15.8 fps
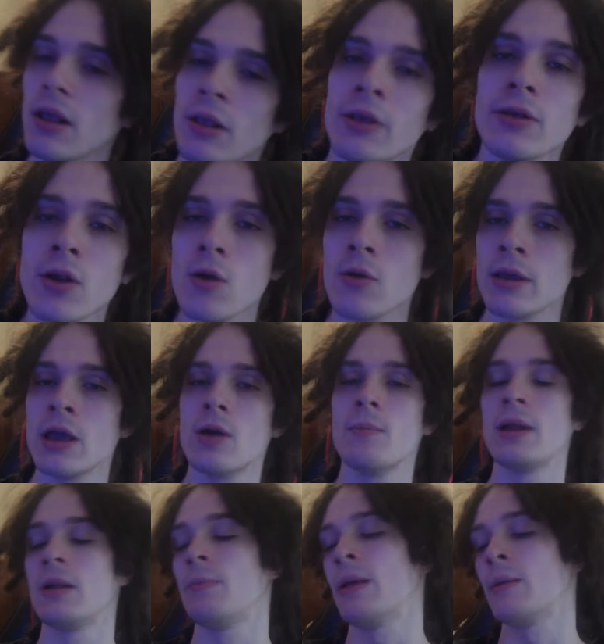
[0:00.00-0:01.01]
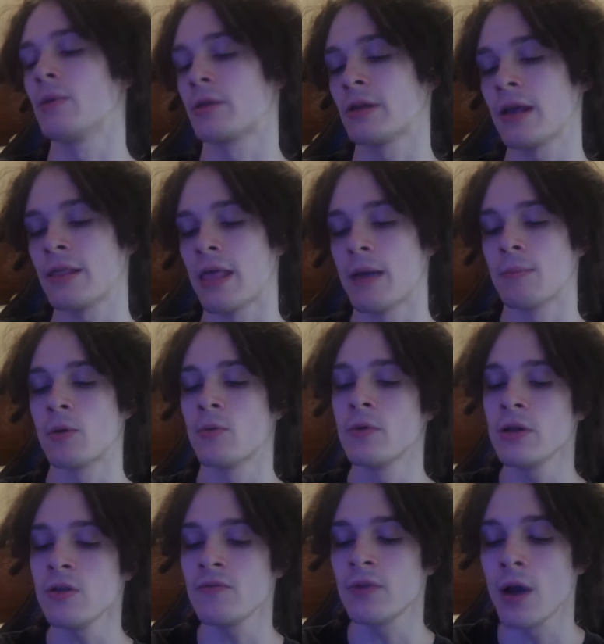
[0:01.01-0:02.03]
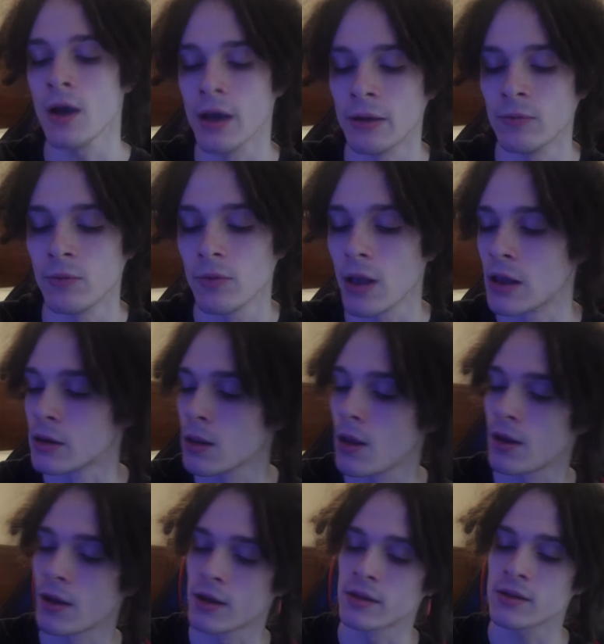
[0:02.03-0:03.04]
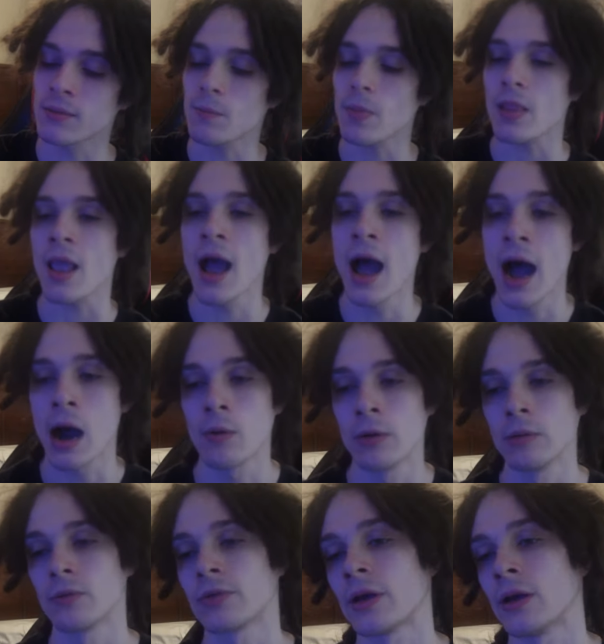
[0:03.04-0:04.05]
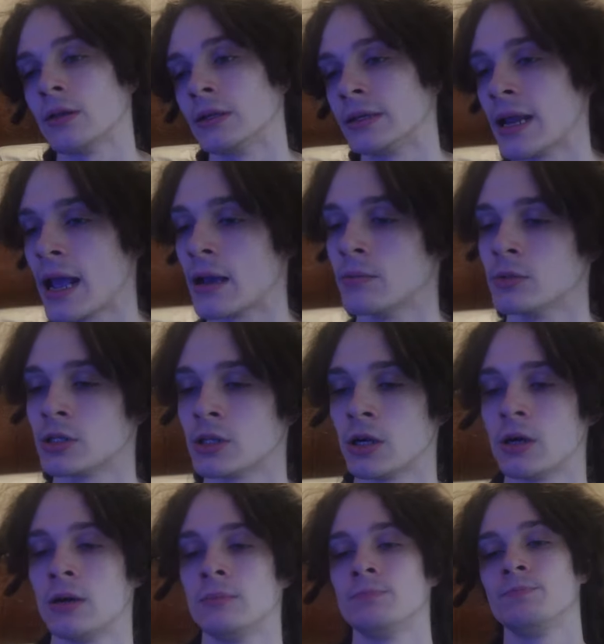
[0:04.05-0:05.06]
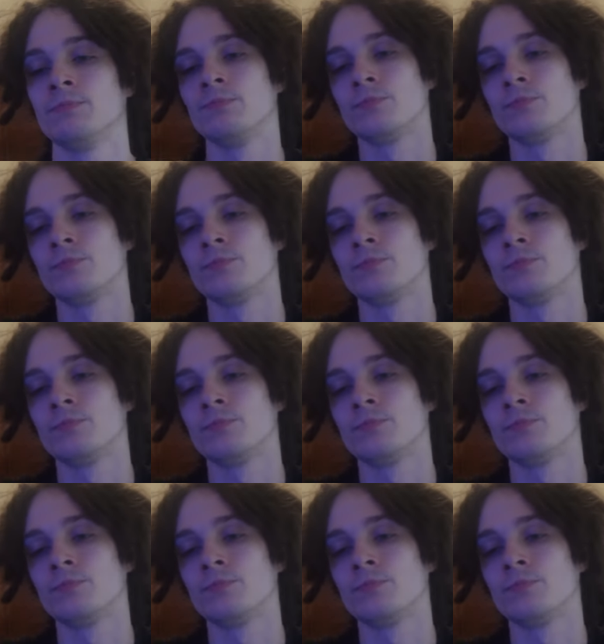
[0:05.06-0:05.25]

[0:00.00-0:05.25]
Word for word: you don't hear many people saying that, but when you've gone as long as. I went without a damn job.